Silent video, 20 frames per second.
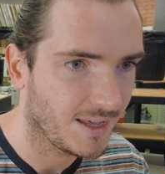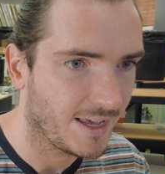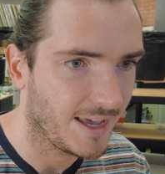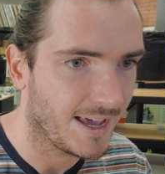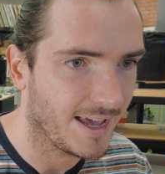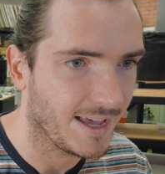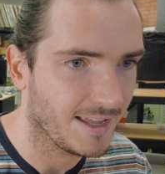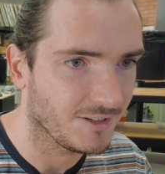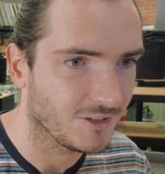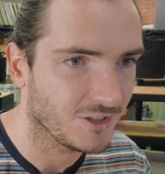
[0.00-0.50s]

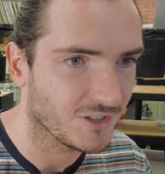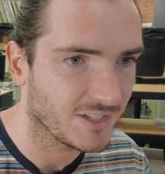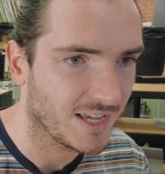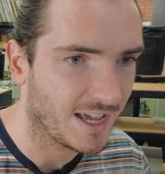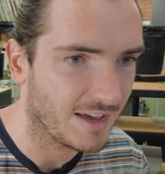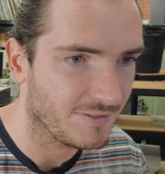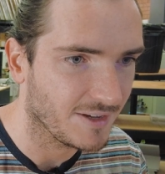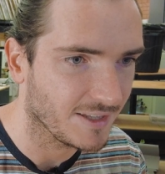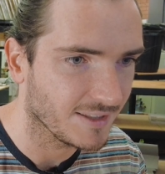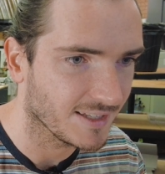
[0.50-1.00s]
and just
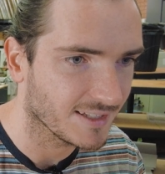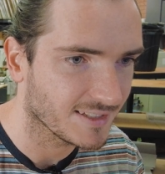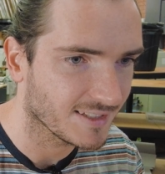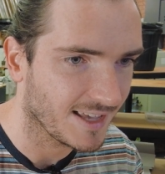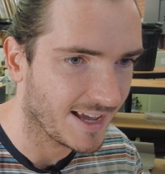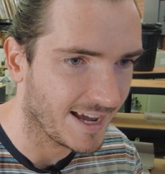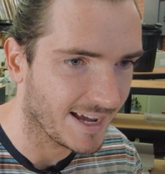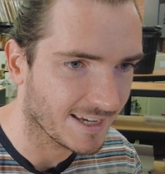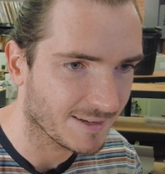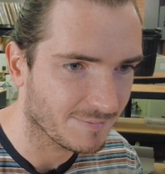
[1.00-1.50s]
having this
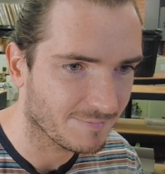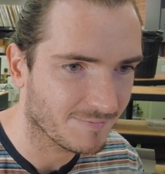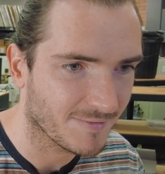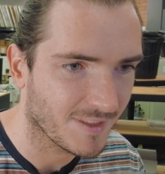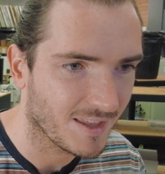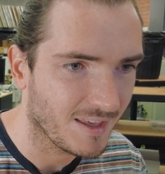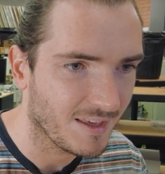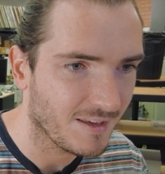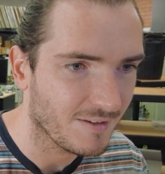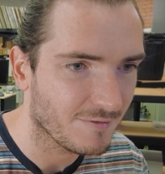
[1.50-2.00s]
like
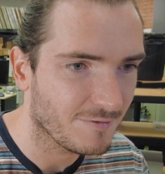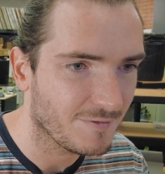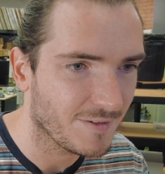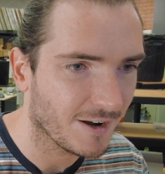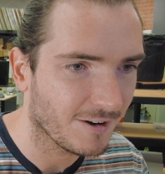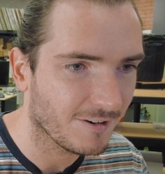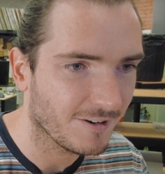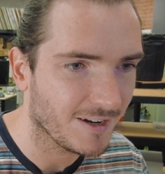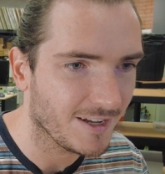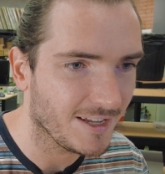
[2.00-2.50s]

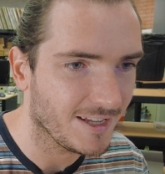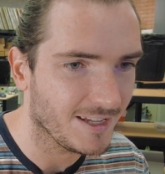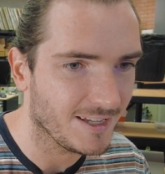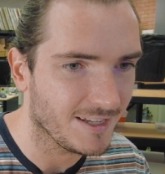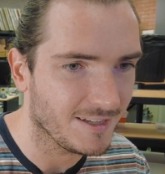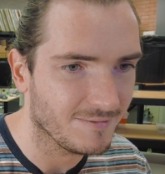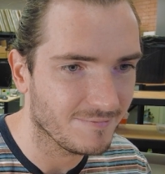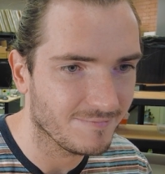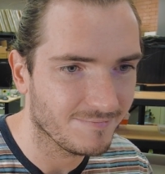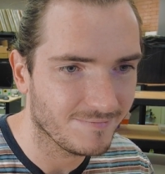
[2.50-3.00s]

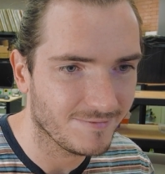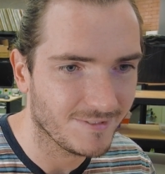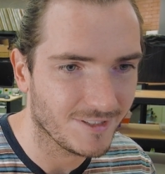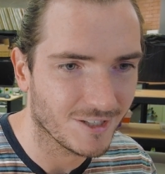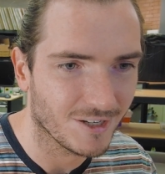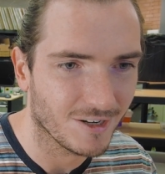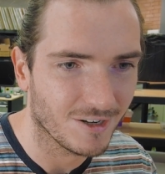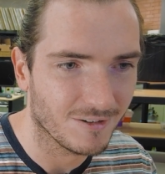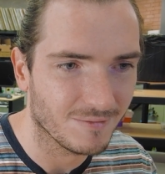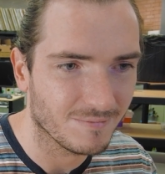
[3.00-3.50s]
very, you
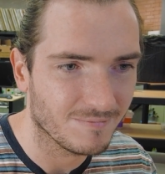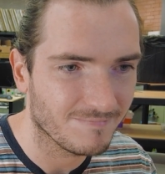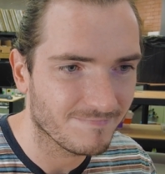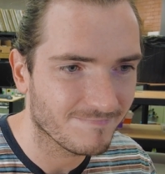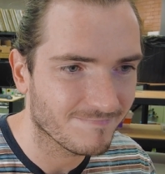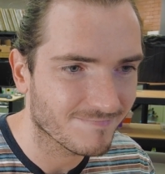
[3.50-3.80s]
know,